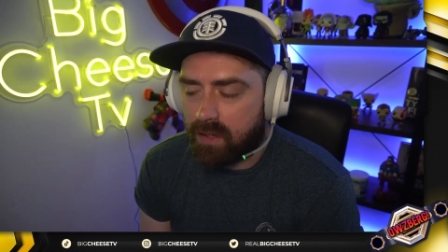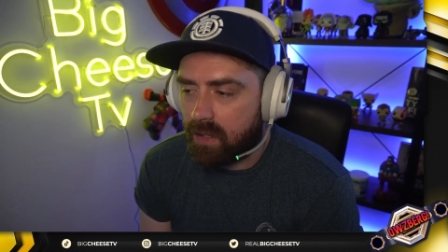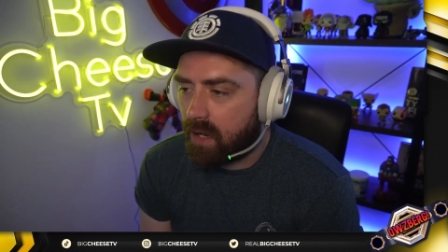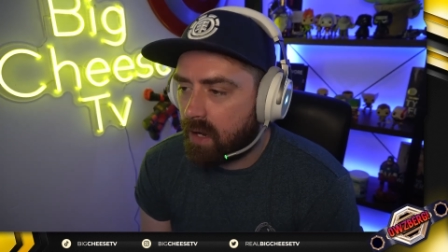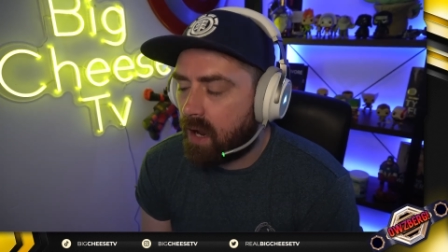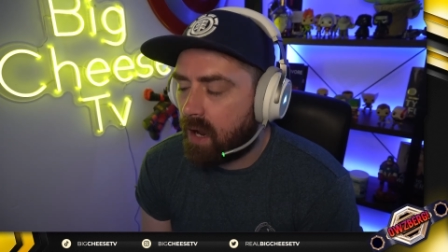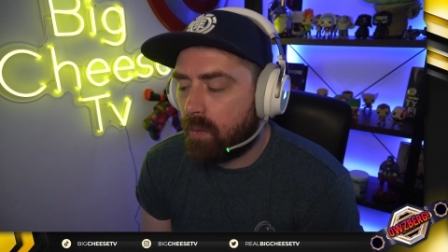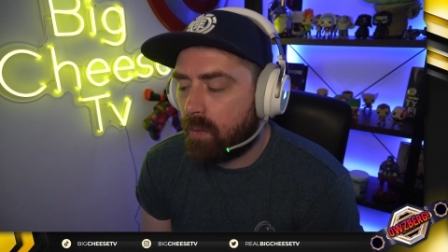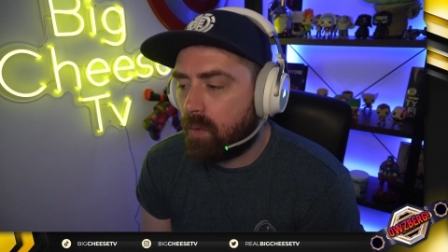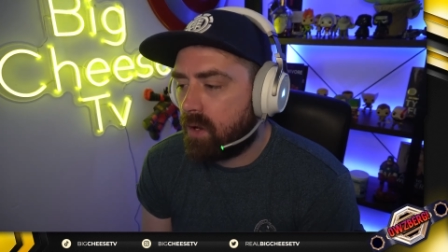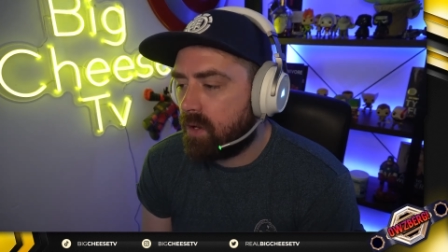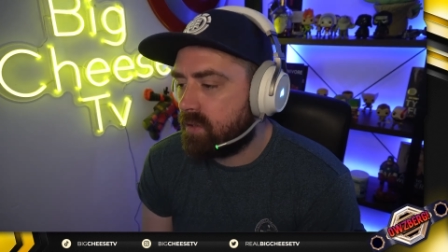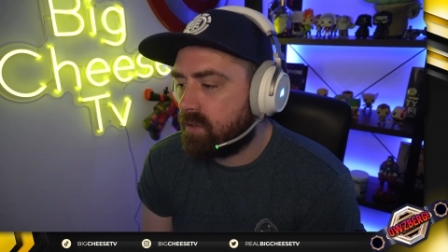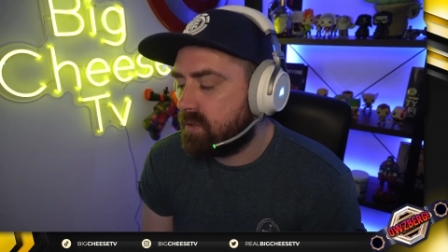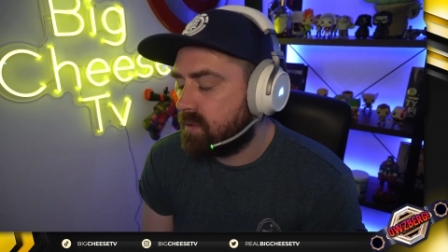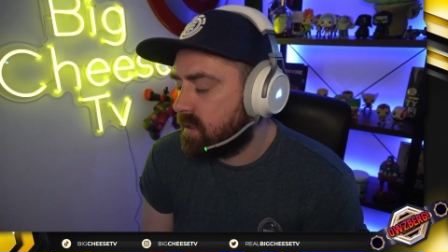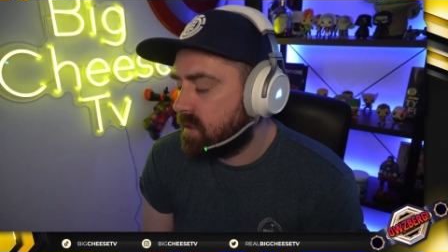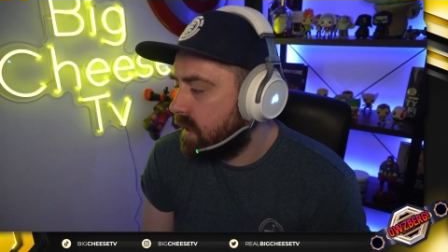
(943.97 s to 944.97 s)
like I
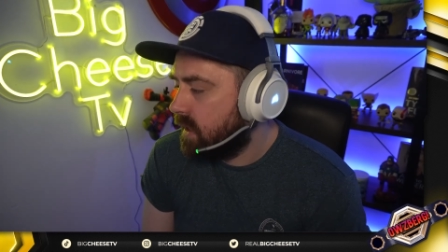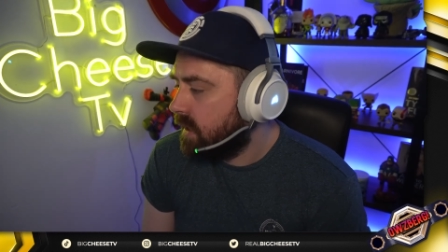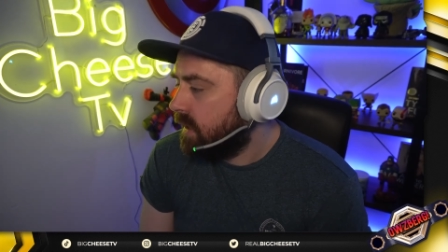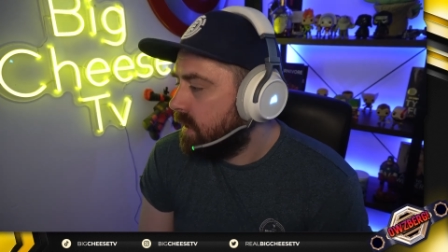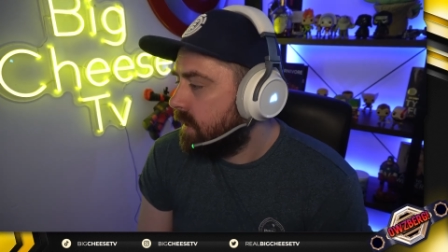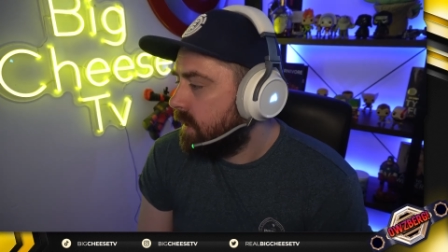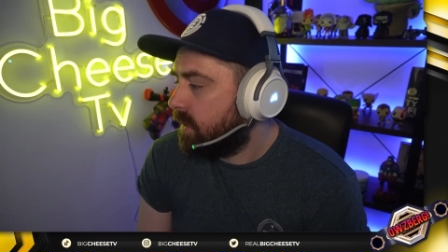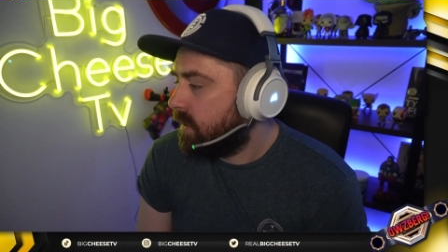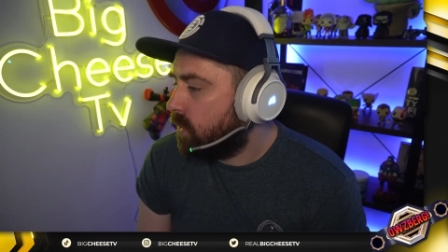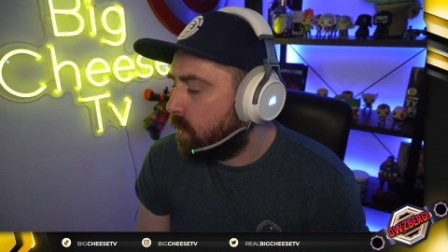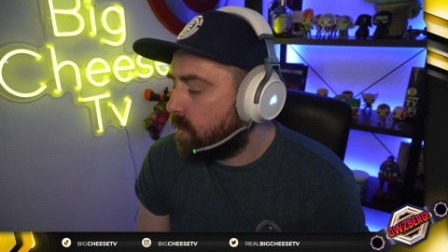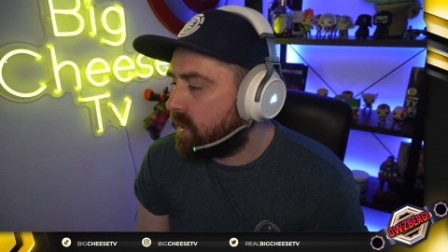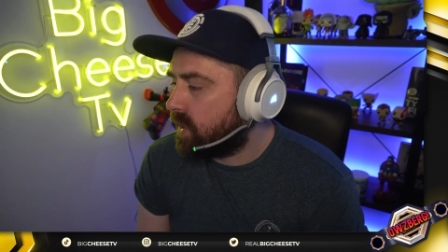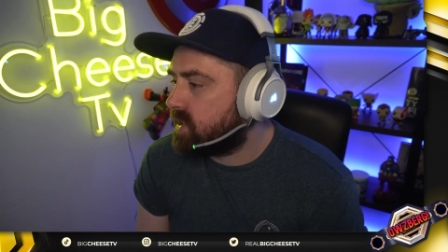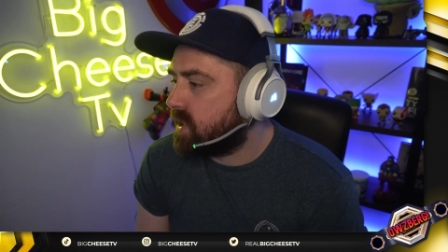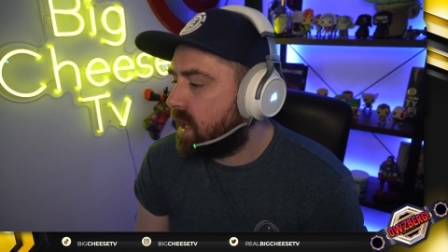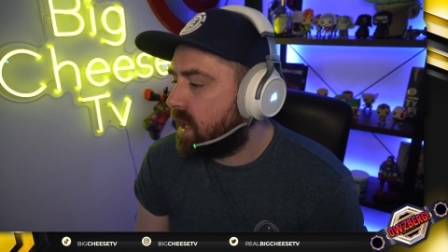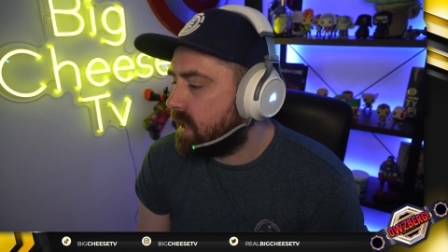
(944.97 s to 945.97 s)
was all the
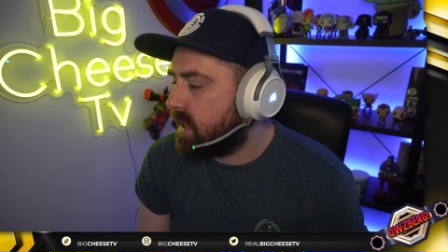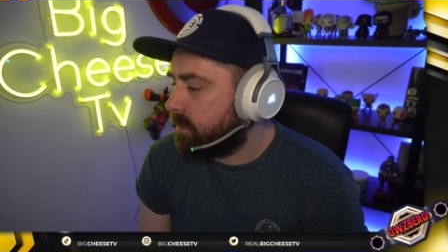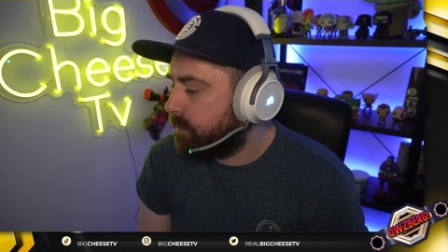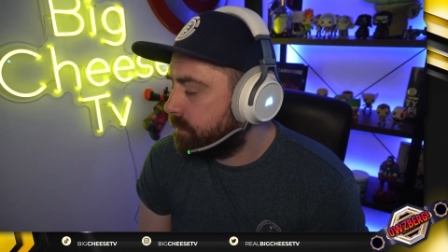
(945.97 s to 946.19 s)
time.